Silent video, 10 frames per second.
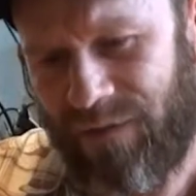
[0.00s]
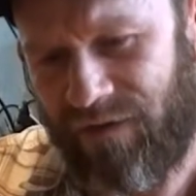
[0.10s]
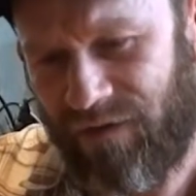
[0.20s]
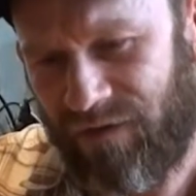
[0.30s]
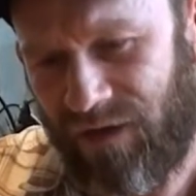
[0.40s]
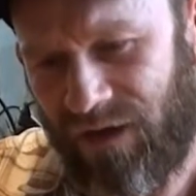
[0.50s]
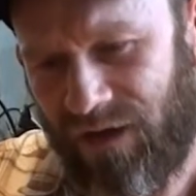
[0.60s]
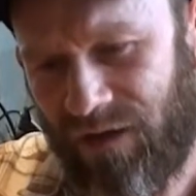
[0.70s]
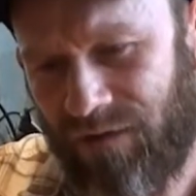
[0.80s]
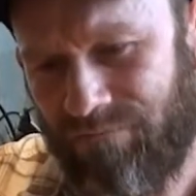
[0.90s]
me
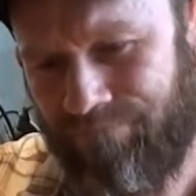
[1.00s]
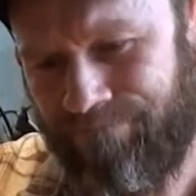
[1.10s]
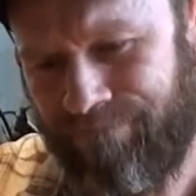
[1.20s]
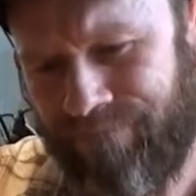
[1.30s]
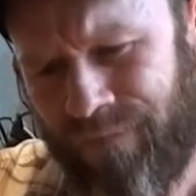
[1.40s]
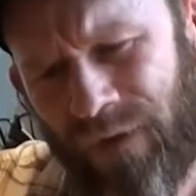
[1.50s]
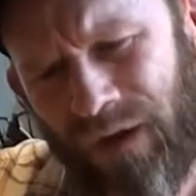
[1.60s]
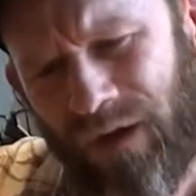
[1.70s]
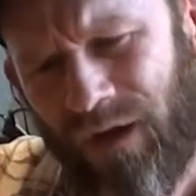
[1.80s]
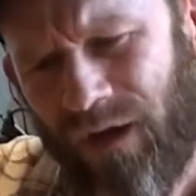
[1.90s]
see.
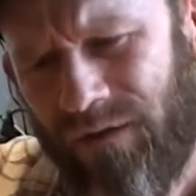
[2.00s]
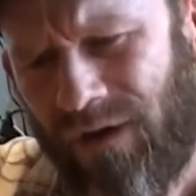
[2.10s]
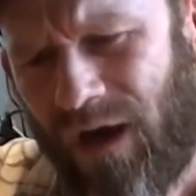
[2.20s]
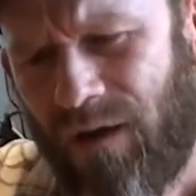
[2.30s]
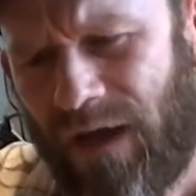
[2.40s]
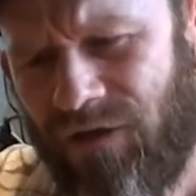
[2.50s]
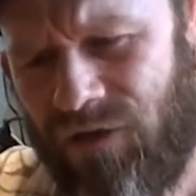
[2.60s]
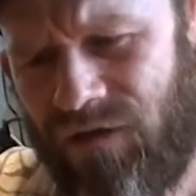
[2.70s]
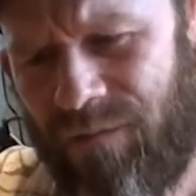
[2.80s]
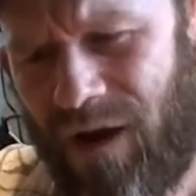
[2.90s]
No, that's
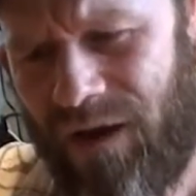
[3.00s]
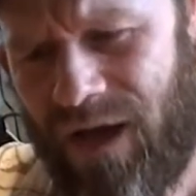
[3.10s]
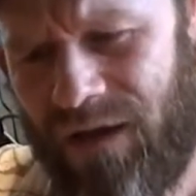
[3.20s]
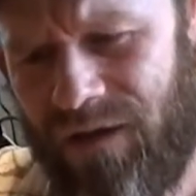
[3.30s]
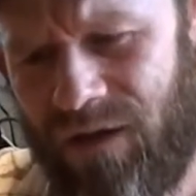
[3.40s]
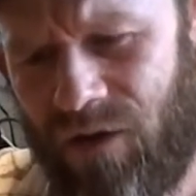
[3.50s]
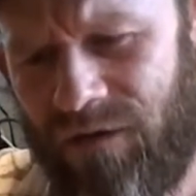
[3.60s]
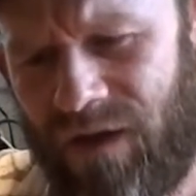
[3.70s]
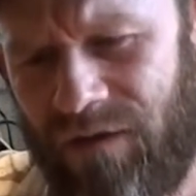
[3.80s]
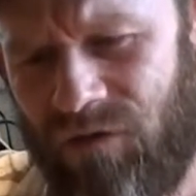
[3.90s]
just about it. You know,
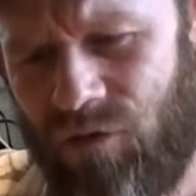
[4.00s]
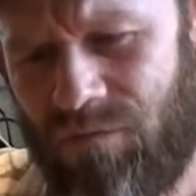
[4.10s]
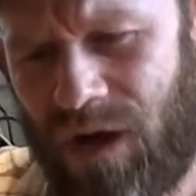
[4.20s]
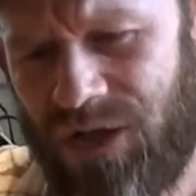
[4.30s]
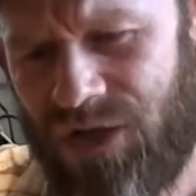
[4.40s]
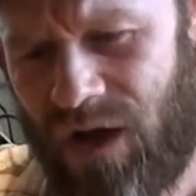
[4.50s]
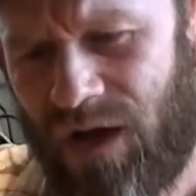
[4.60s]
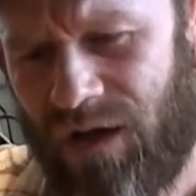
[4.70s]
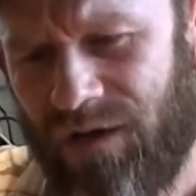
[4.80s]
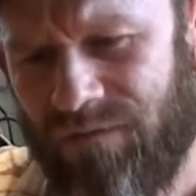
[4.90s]
it's not too much.
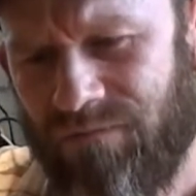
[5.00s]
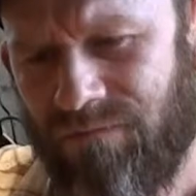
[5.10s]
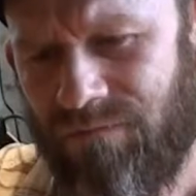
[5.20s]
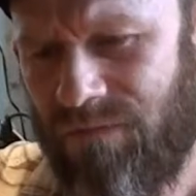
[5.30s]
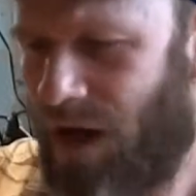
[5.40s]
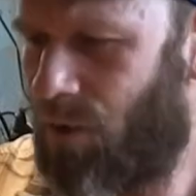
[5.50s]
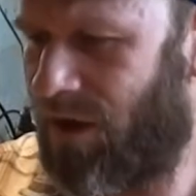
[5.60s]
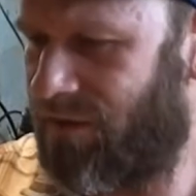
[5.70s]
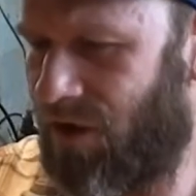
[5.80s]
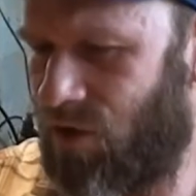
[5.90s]
I
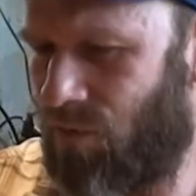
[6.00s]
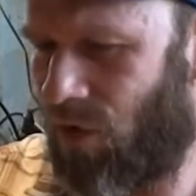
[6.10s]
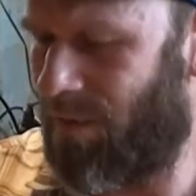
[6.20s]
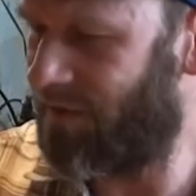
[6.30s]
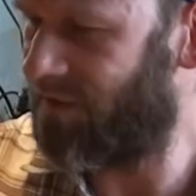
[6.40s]
want to tell you more about